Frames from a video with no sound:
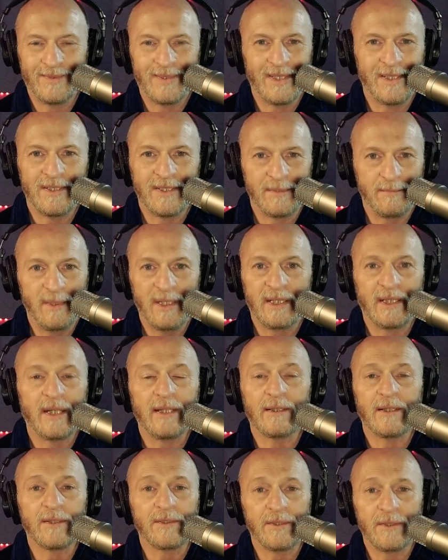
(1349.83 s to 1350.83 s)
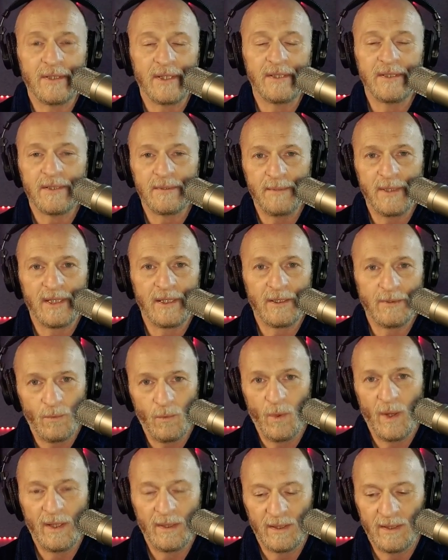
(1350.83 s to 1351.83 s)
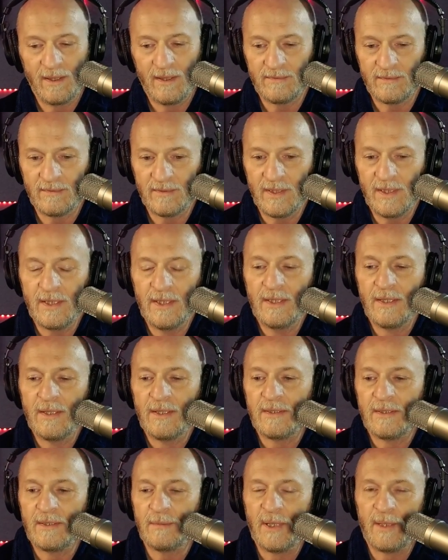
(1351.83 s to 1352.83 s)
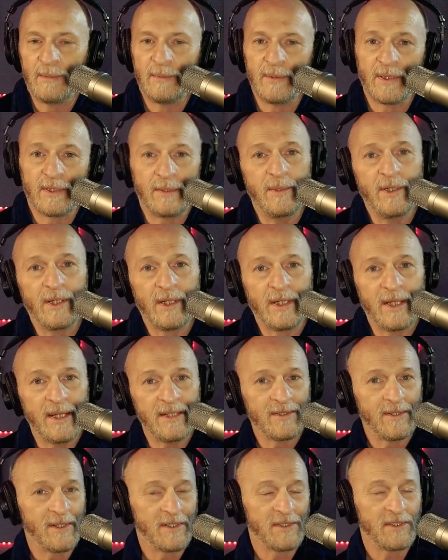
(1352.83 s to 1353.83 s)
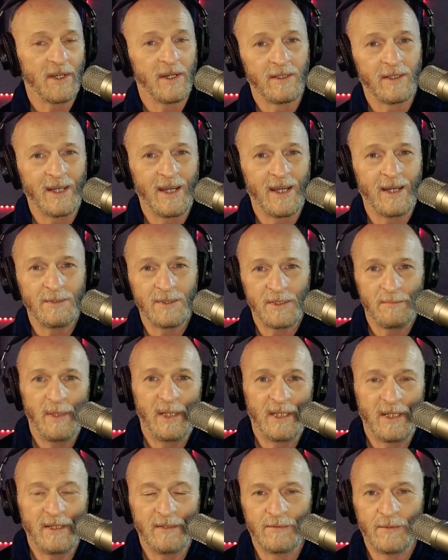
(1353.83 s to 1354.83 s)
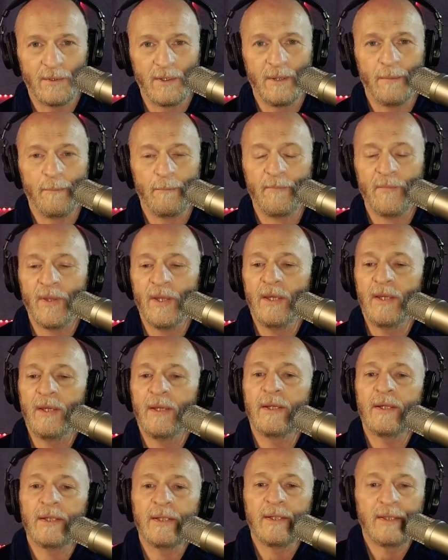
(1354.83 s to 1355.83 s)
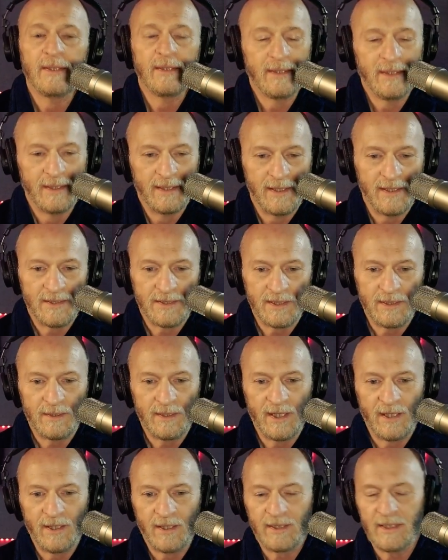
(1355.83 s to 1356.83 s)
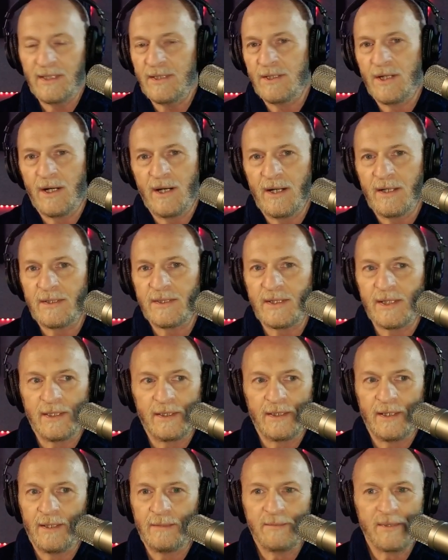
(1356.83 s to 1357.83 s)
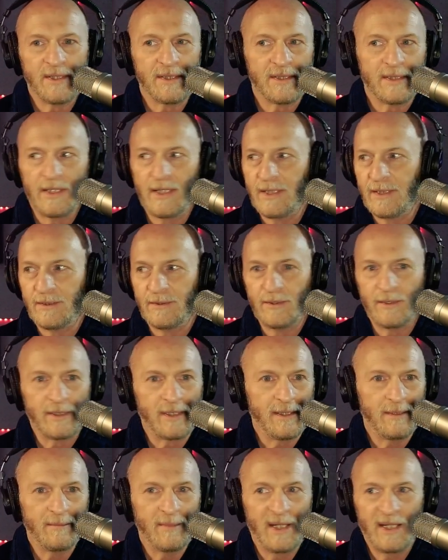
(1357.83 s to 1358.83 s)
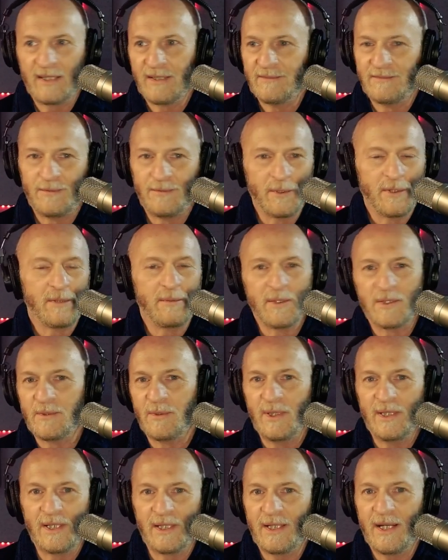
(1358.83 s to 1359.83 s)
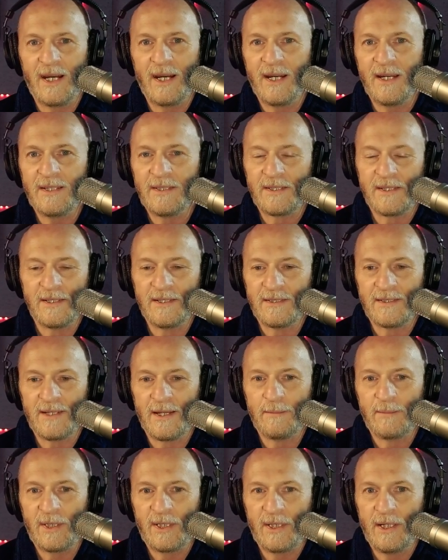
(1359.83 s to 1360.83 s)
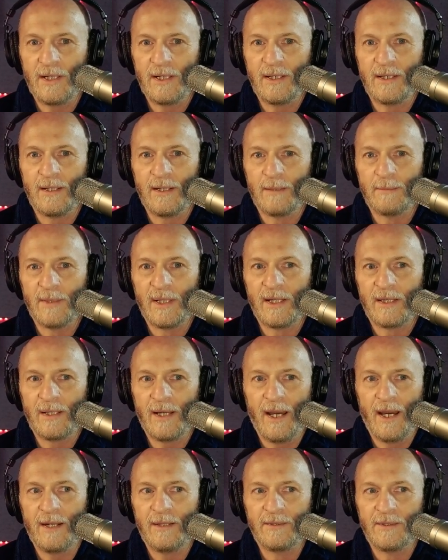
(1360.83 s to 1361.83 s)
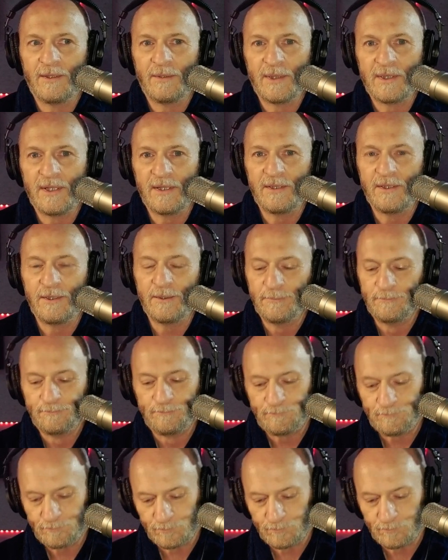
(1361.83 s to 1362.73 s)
didn't speak English or didn't speak it well enough to be able to communicate. So this other guy was speaking for him. And so Eric Lee talks, and I'm just like looking back and forth between the guys because I'm a kid, and I'm like, I don't know what to do.